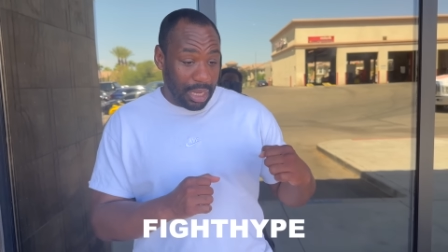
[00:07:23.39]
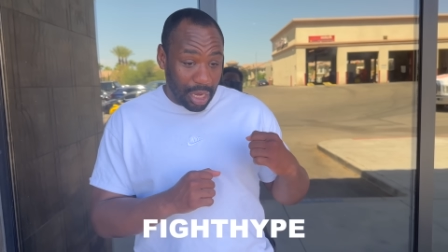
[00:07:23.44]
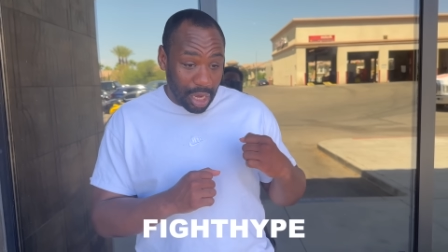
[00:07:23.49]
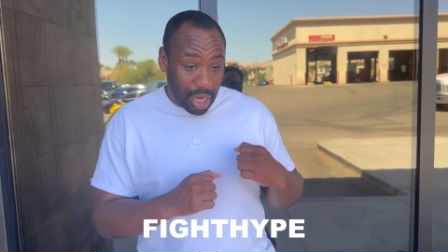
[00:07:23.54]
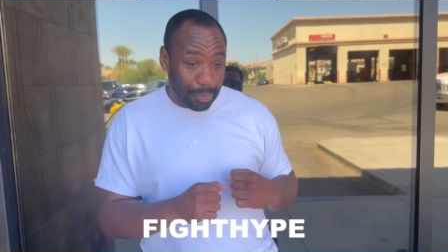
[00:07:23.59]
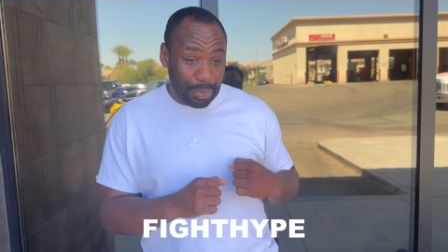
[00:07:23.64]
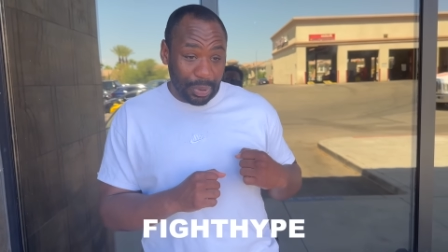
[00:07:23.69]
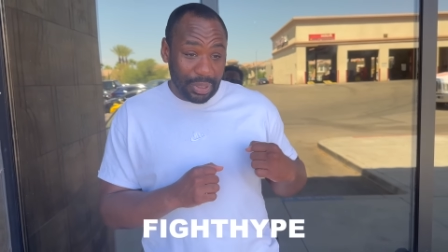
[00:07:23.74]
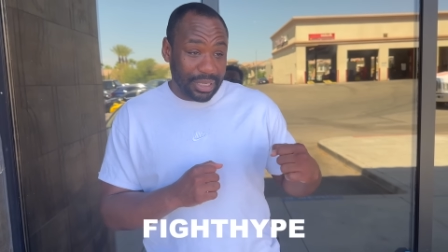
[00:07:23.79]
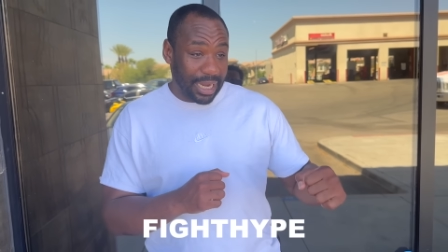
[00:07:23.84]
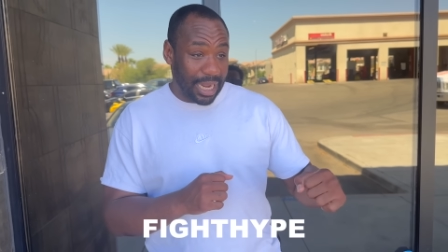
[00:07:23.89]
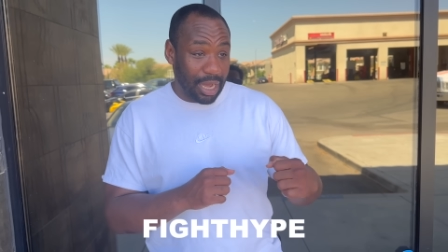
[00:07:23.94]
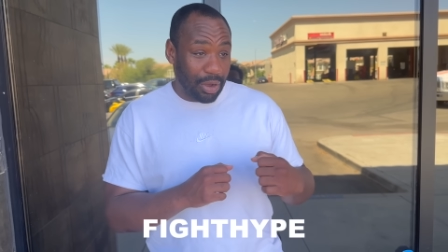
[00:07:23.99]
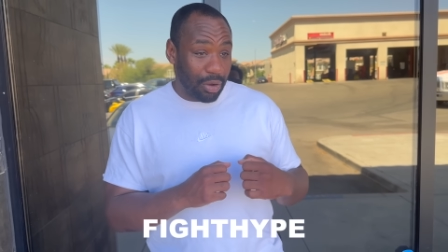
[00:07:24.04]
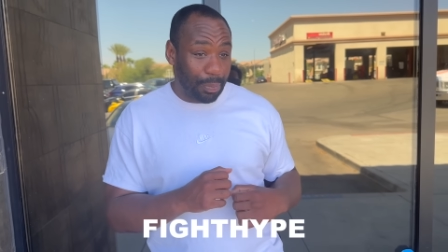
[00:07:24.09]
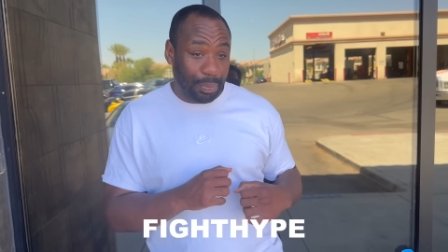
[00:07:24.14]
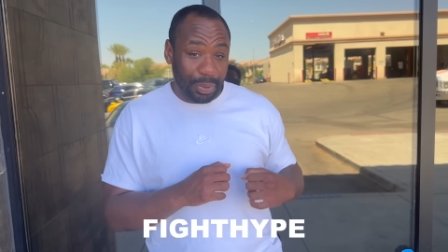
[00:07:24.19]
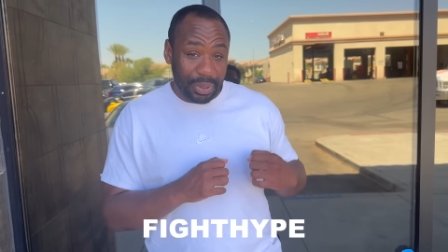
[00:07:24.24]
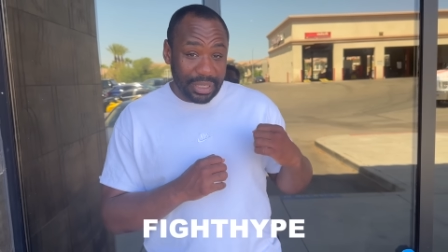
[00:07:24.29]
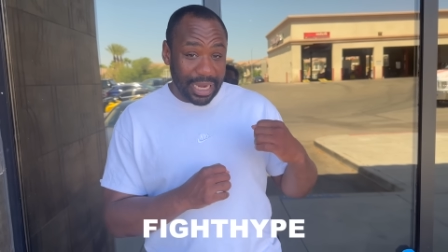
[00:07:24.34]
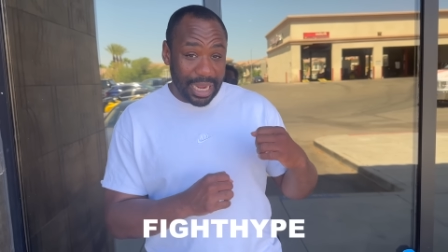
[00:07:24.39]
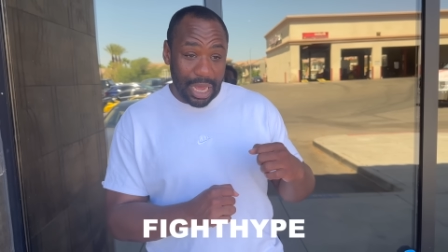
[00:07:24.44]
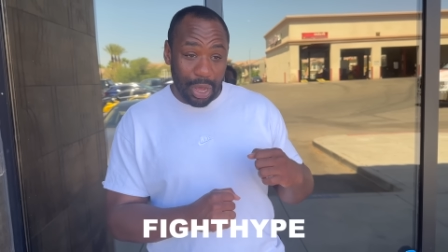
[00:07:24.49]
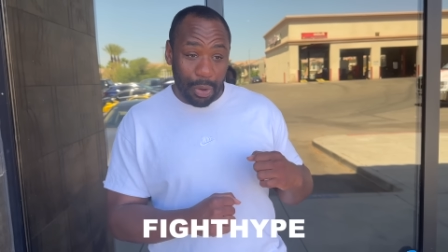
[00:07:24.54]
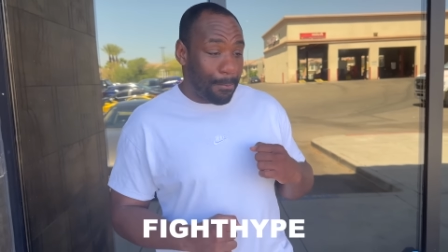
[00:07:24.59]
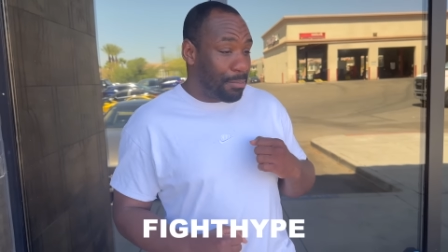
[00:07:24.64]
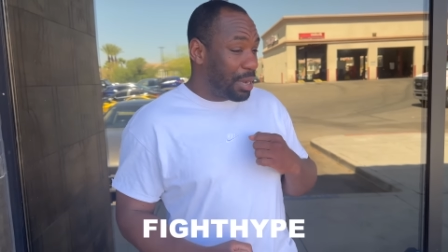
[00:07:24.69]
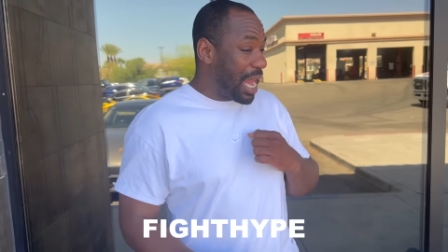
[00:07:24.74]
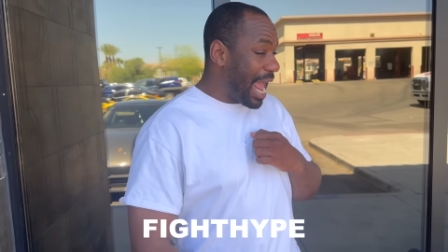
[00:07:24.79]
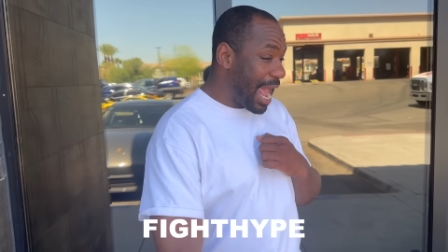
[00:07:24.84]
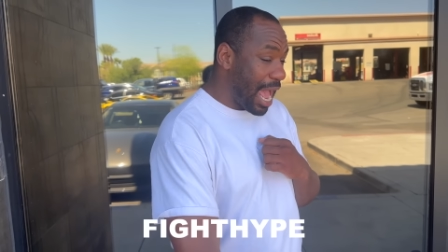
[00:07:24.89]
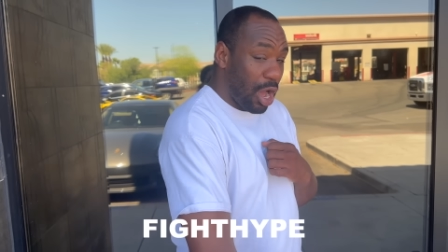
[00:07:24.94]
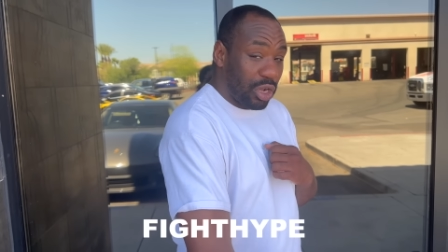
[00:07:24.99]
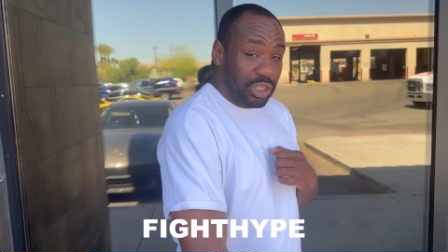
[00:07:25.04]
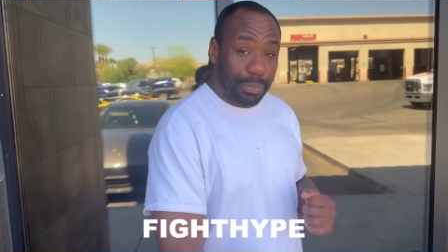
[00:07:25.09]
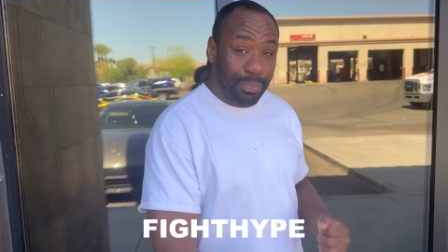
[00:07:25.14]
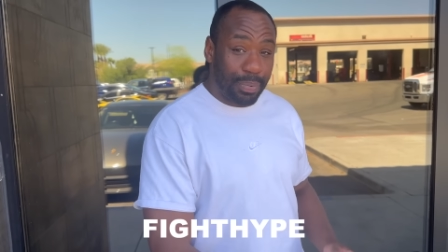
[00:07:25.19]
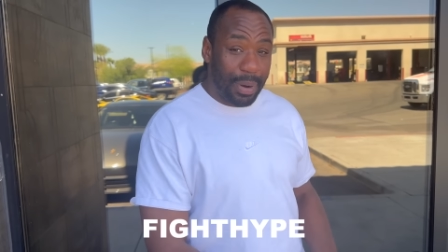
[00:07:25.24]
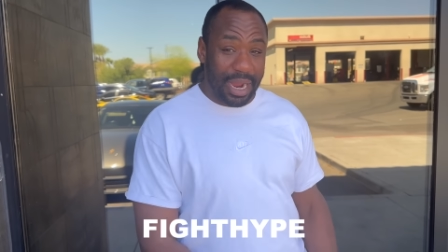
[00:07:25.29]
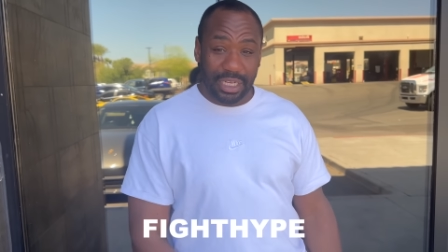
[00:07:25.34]
Up and down. Up and down. Blow.
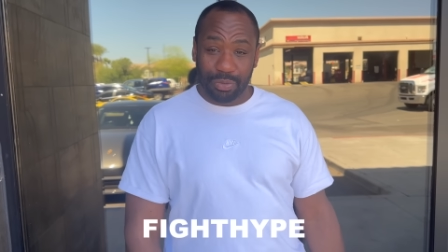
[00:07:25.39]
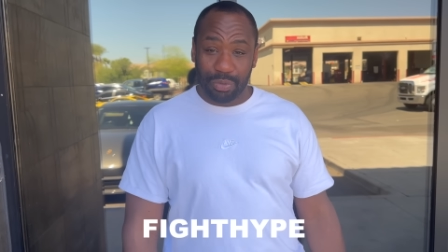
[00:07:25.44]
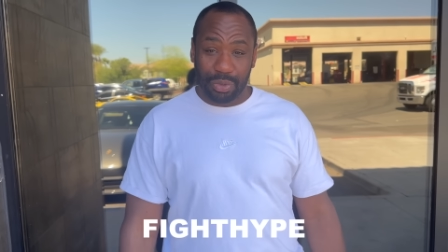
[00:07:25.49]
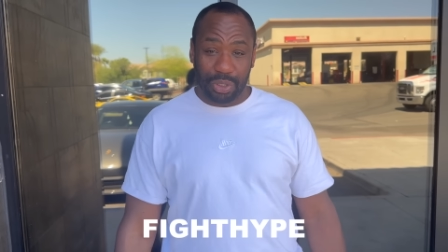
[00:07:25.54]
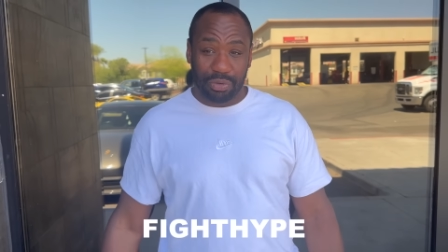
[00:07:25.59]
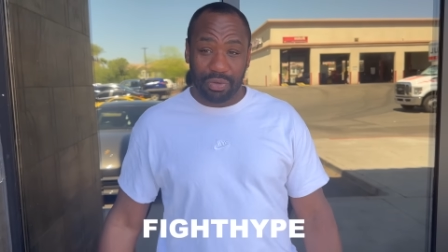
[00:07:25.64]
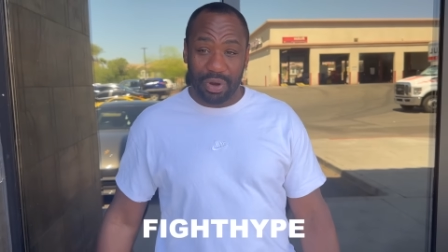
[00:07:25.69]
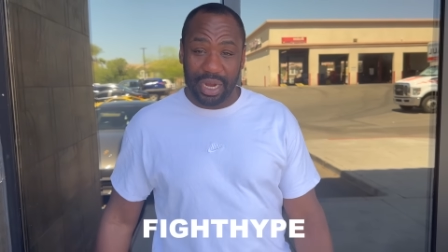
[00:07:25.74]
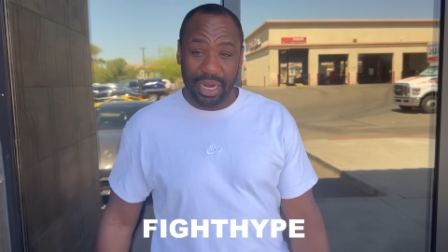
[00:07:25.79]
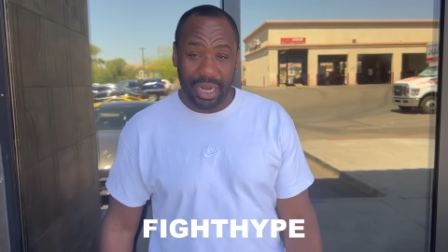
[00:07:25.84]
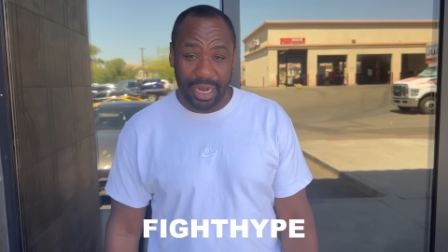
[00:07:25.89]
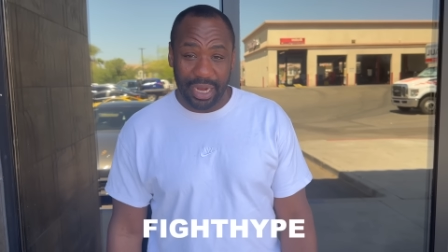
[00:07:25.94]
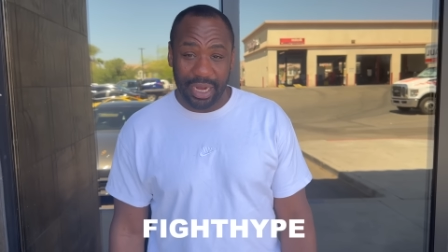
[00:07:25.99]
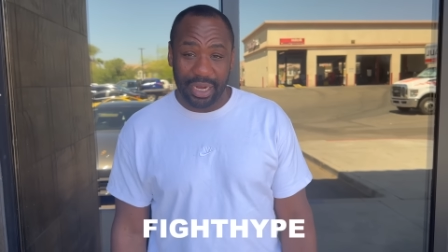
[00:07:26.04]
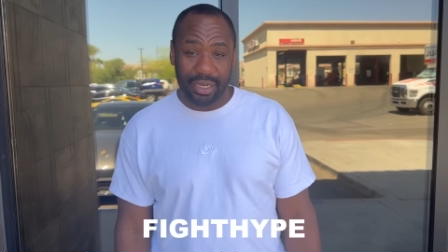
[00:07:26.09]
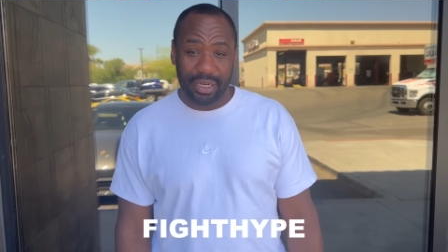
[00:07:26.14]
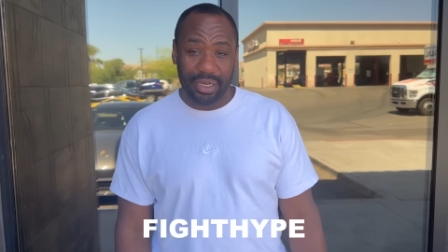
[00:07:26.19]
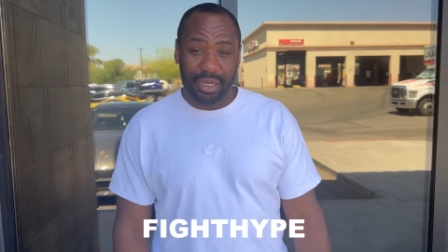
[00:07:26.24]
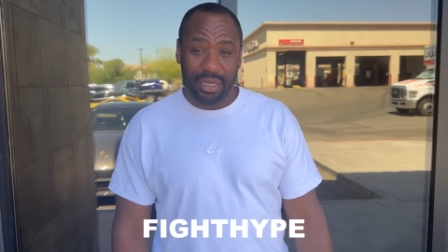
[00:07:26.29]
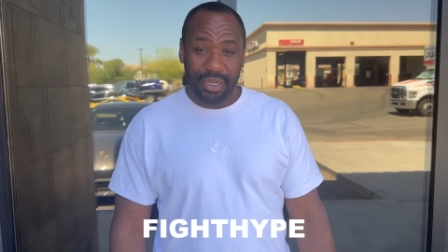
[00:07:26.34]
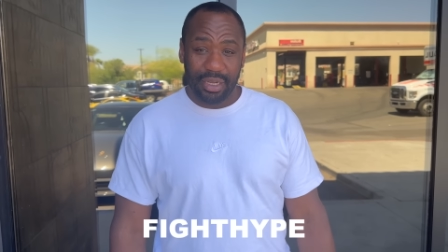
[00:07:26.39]
Surprise him with the right hand.